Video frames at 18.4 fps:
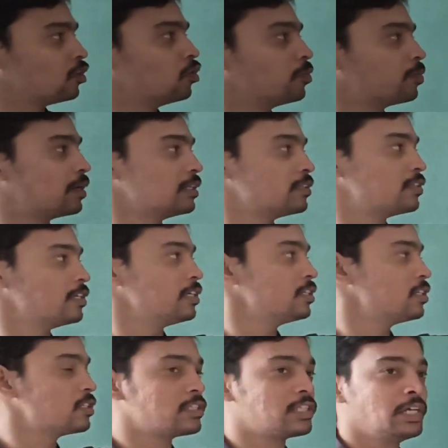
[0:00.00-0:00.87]
group
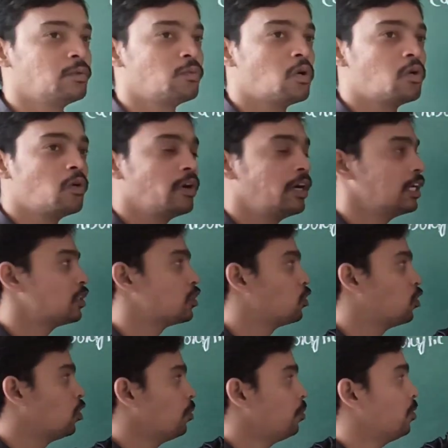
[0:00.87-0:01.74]
consists
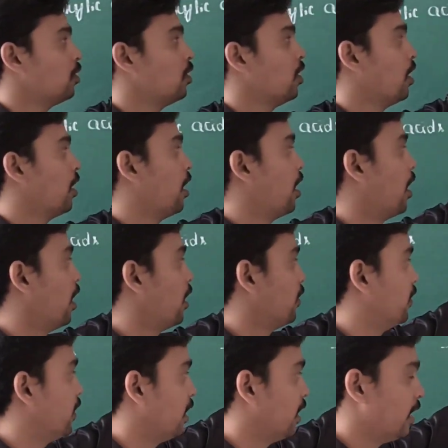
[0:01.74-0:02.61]
COOH group
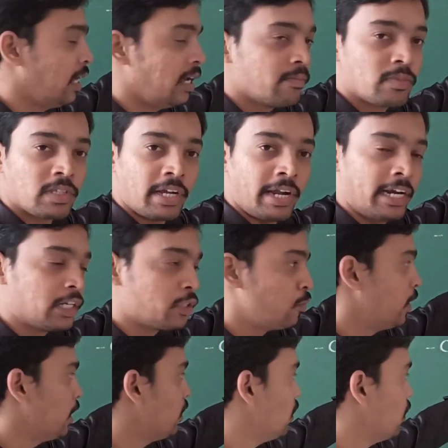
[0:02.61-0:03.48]
and their names ends
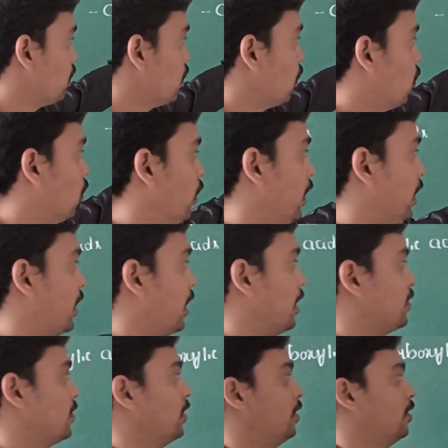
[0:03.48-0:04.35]
with oic
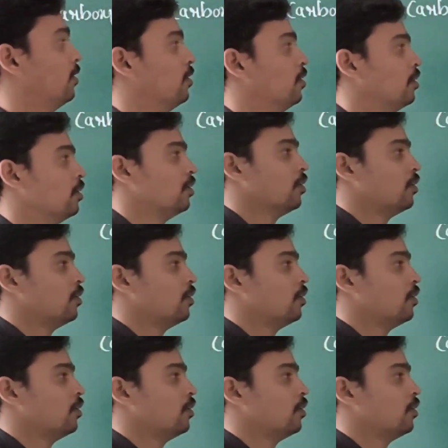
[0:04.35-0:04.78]
acid.